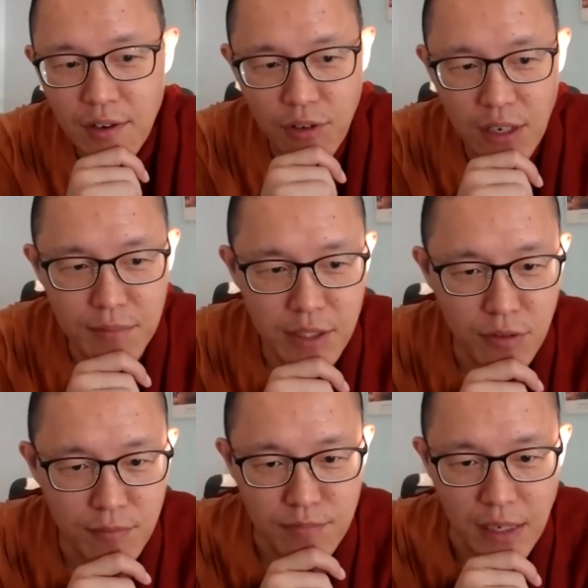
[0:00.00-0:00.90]
what happened
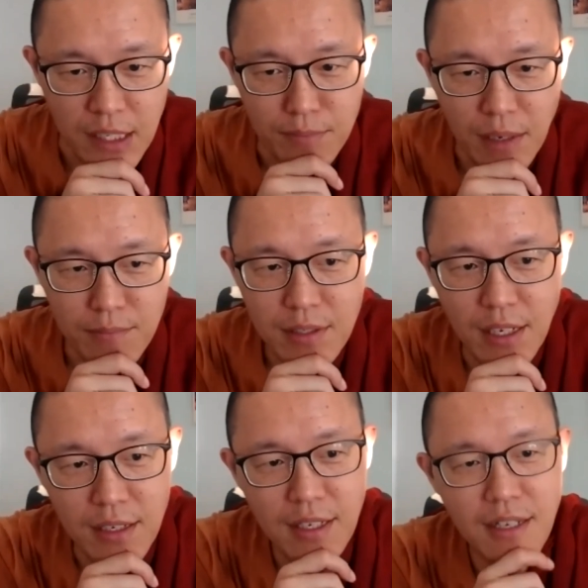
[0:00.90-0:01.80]
to my department,
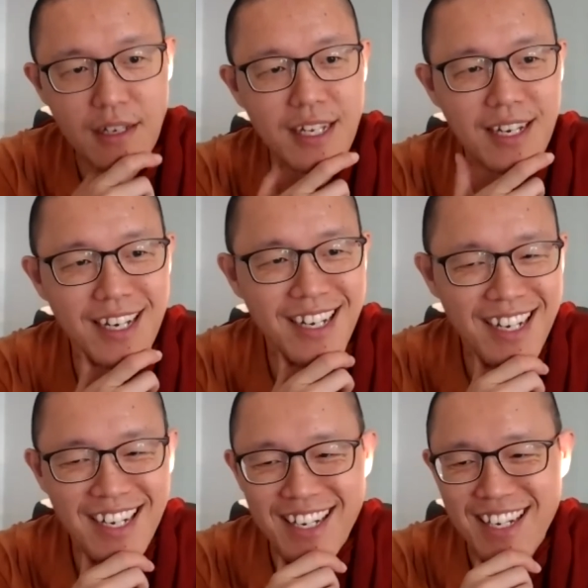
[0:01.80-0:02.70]
ah?
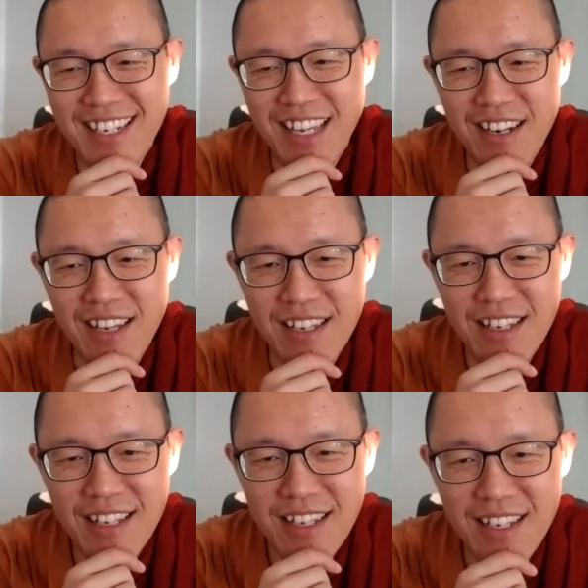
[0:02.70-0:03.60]
They're like,
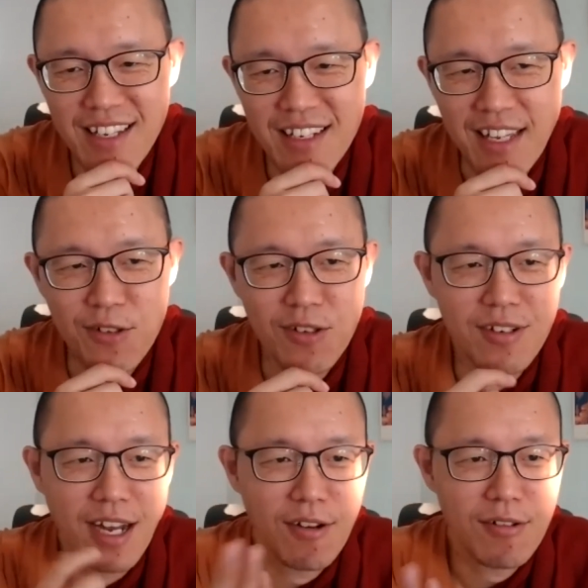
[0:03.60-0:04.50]
then you
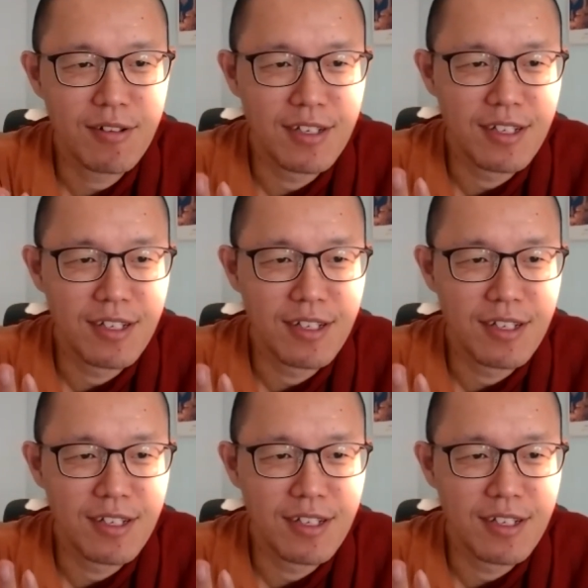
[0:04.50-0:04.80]
how?